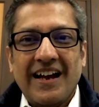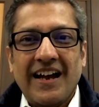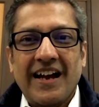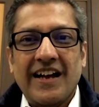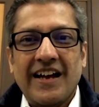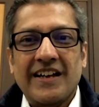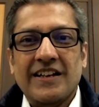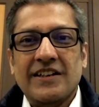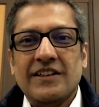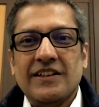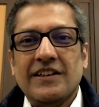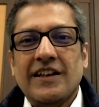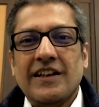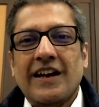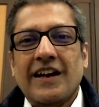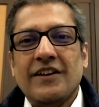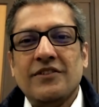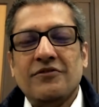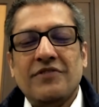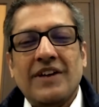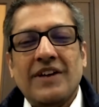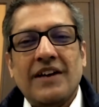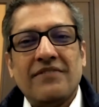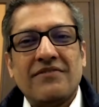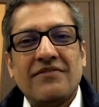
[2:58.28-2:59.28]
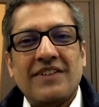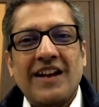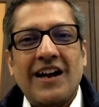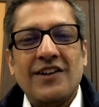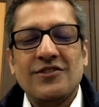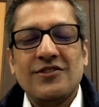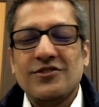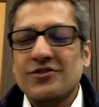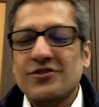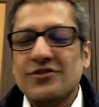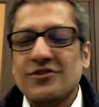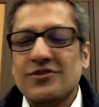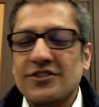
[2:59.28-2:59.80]
and we have
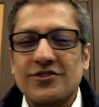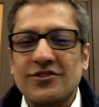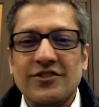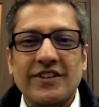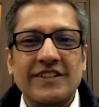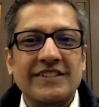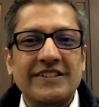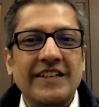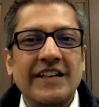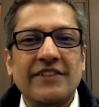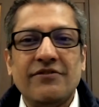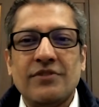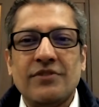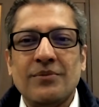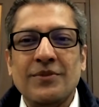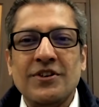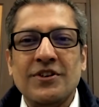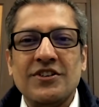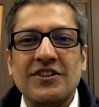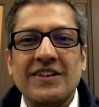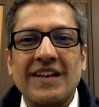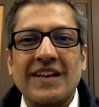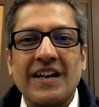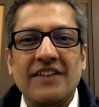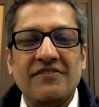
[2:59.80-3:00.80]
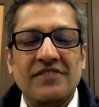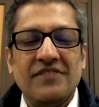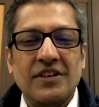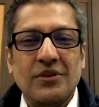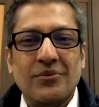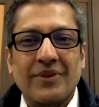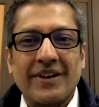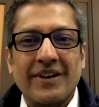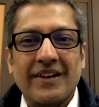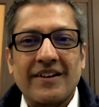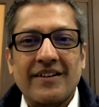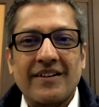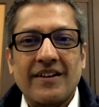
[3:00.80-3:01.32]
cloud storage, so there's information
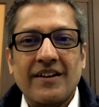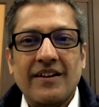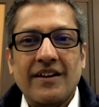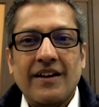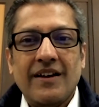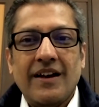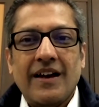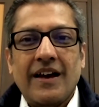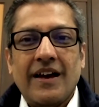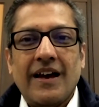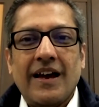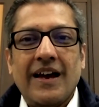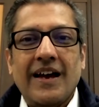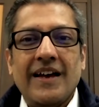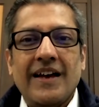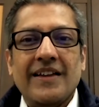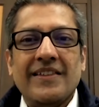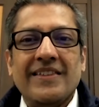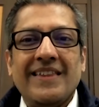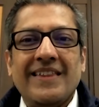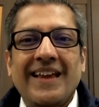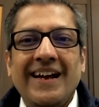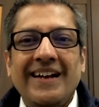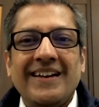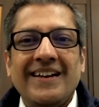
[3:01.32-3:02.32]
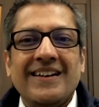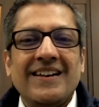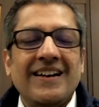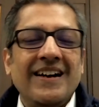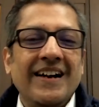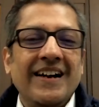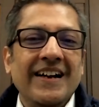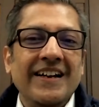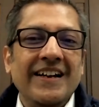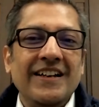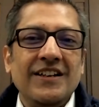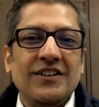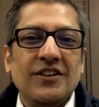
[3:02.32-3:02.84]
everywhere. And that
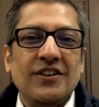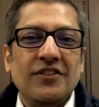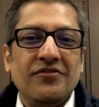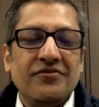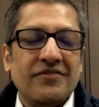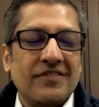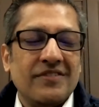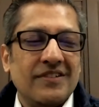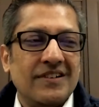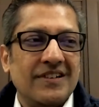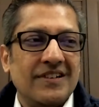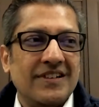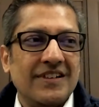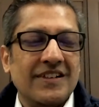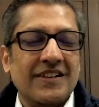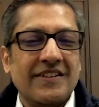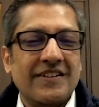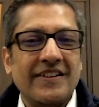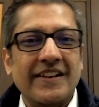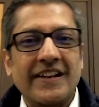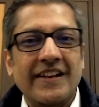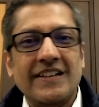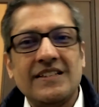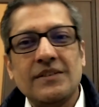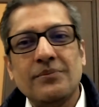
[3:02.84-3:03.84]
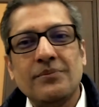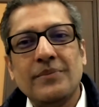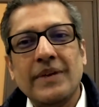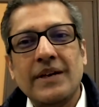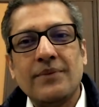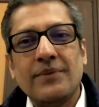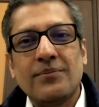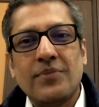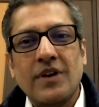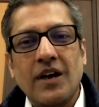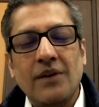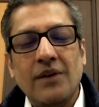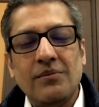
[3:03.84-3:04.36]
kind of creates a
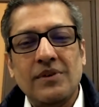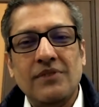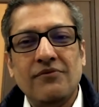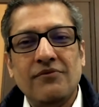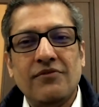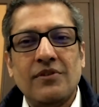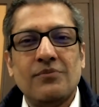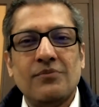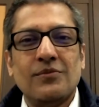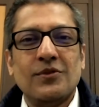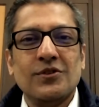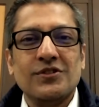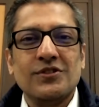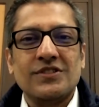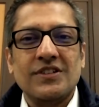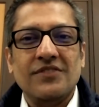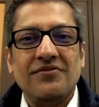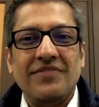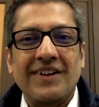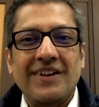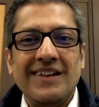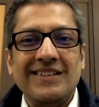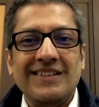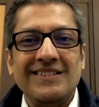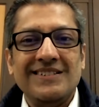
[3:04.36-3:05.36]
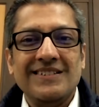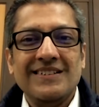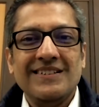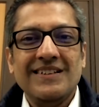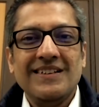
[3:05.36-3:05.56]
big problem for most of us,